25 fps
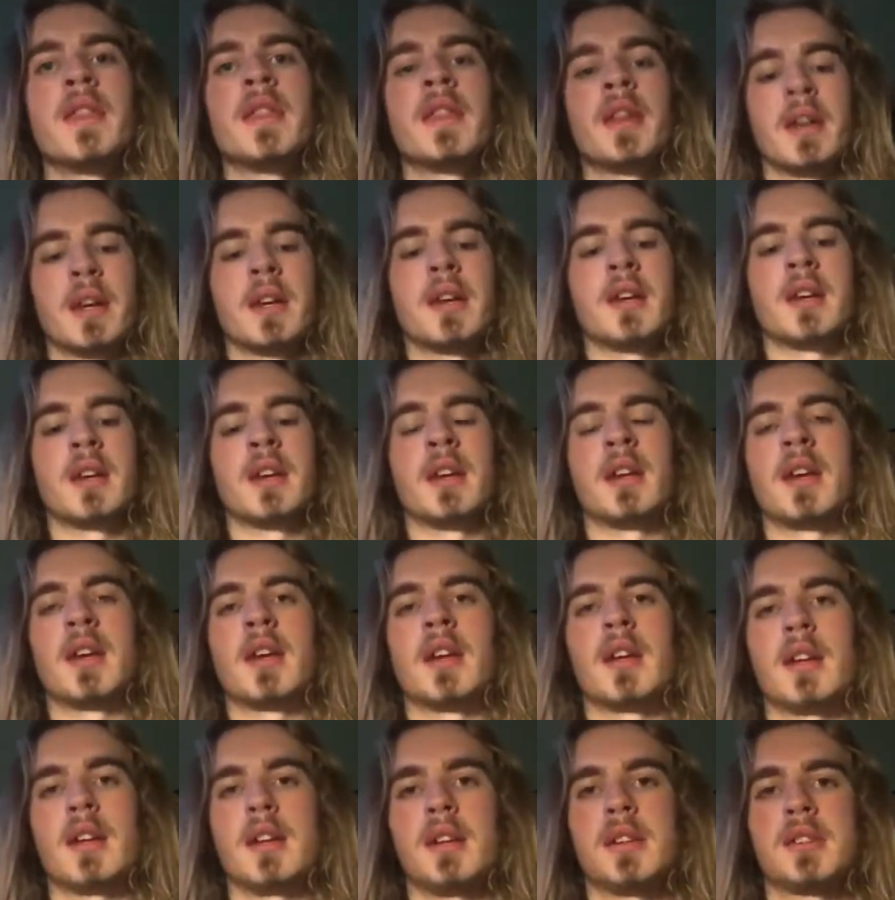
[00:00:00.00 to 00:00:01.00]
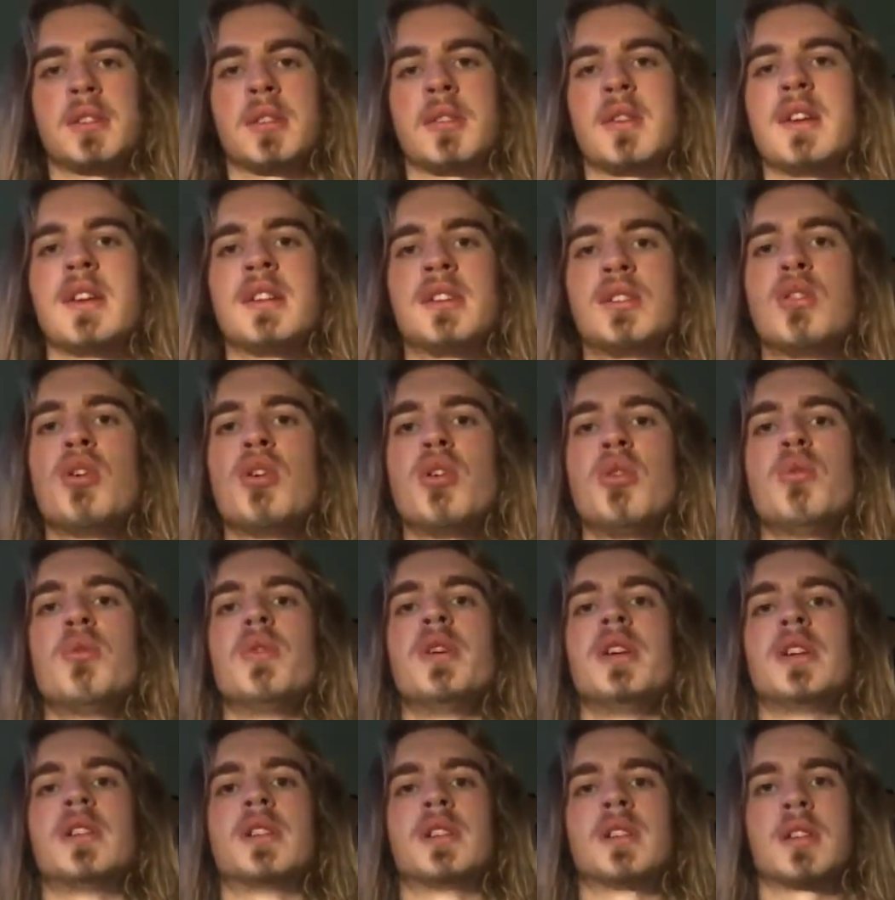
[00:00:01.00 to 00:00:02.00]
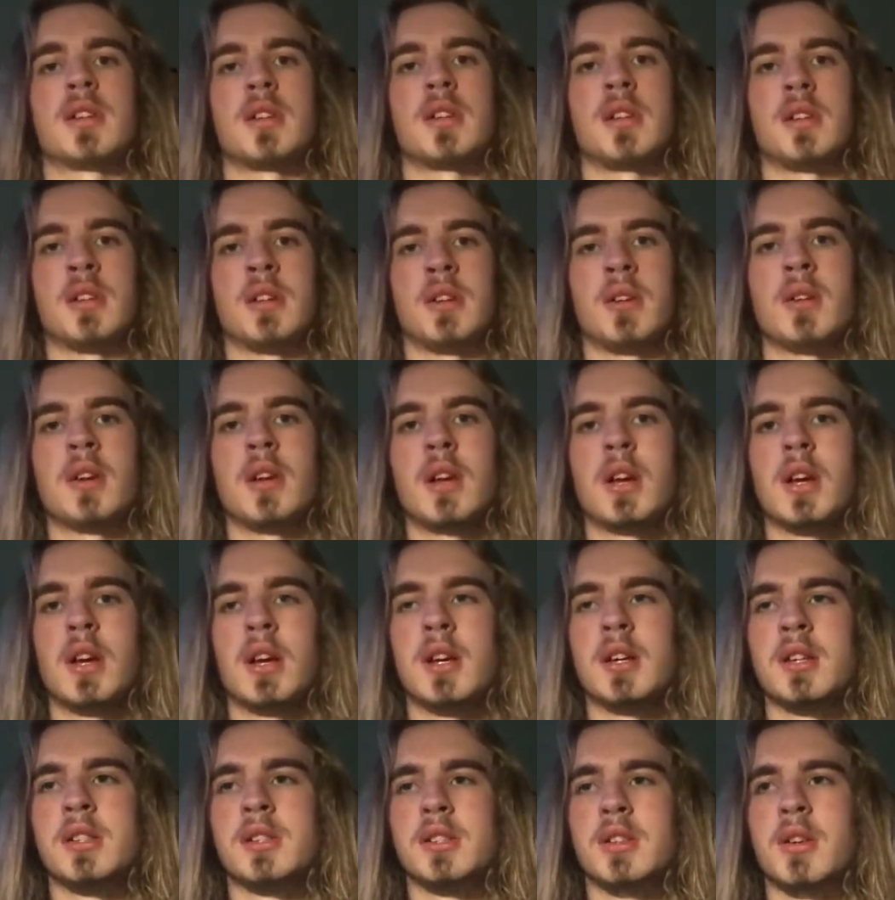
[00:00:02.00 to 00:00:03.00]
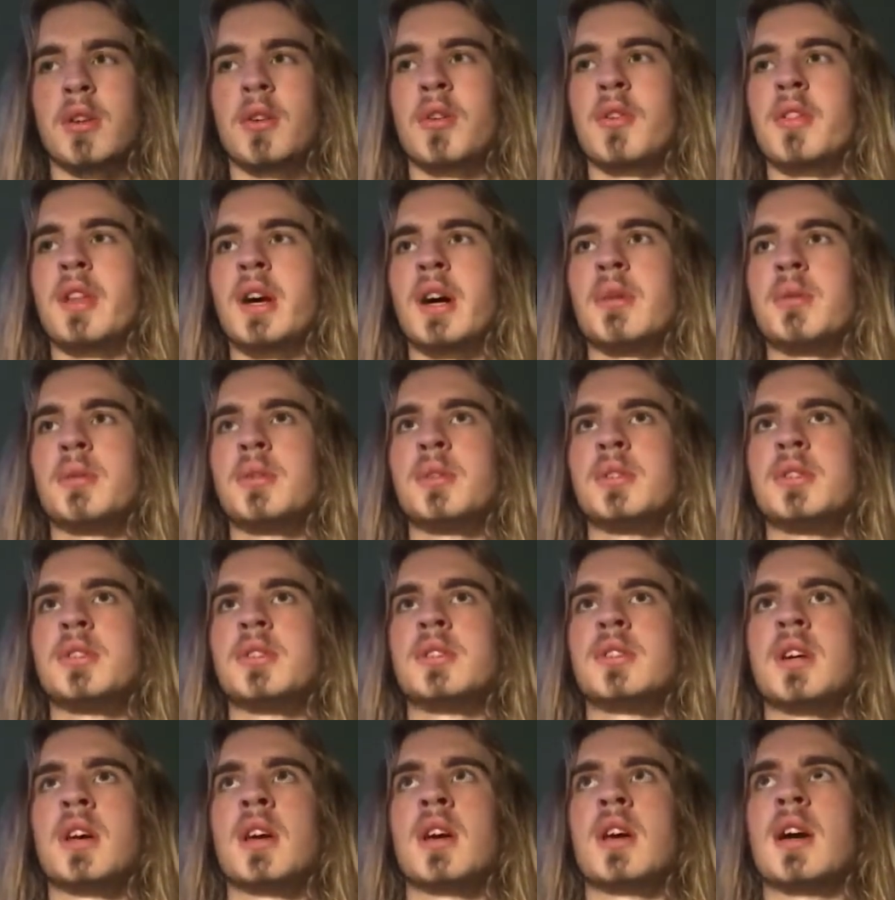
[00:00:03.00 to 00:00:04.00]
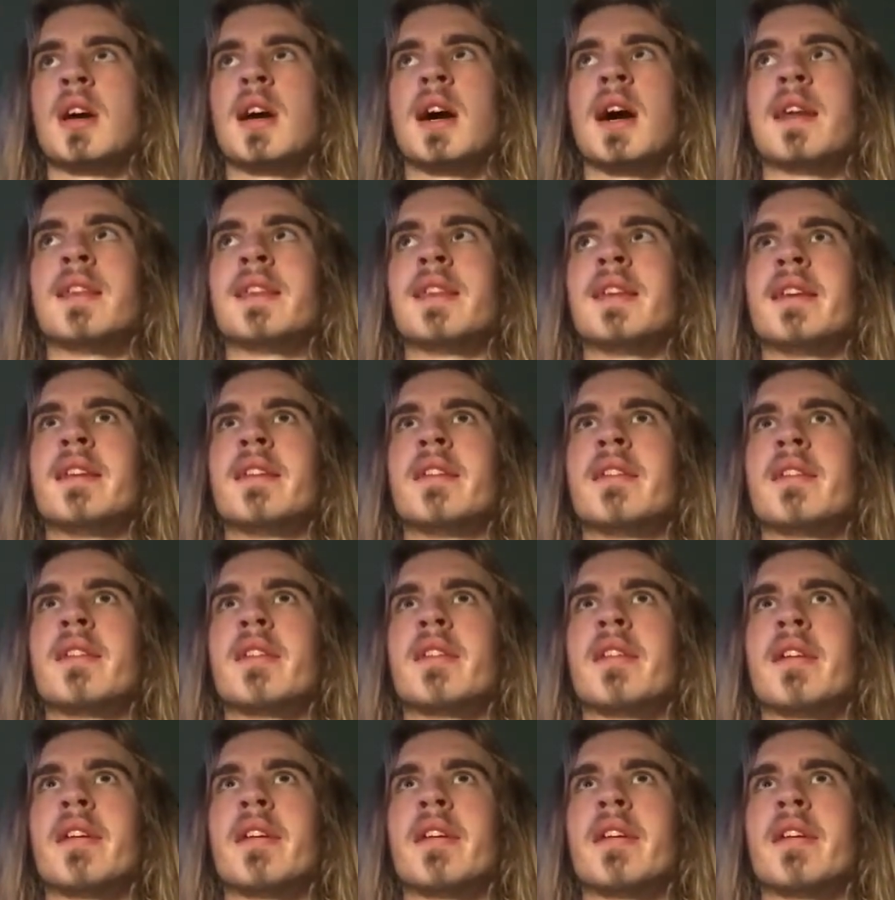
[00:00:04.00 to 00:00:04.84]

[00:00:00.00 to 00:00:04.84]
they so two weeks. You know, so that was, and then